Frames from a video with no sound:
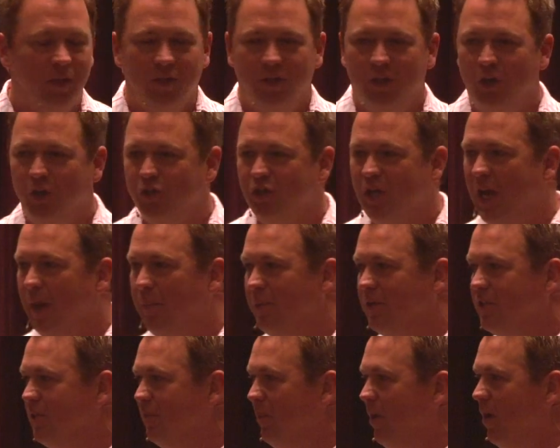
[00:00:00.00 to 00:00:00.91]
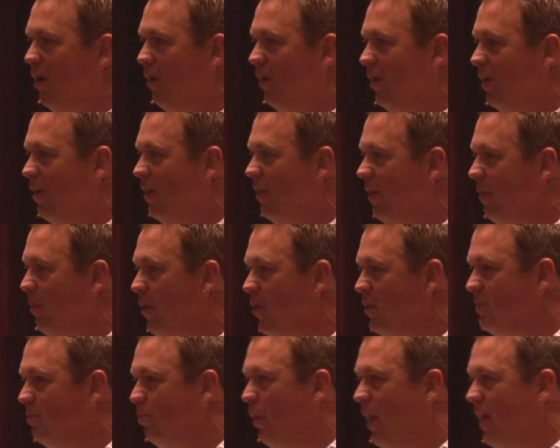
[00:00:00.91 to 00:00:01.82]
Your job is among the
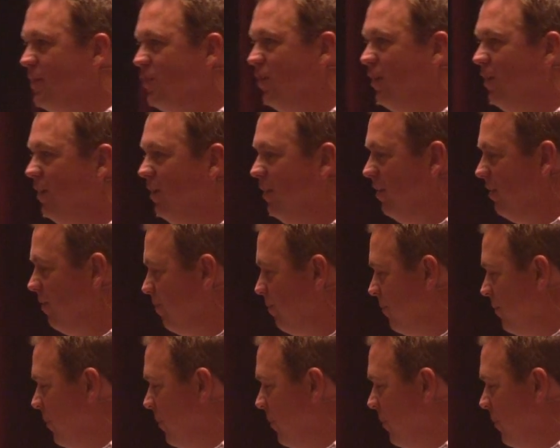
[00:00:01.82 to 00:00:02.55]
most blessed and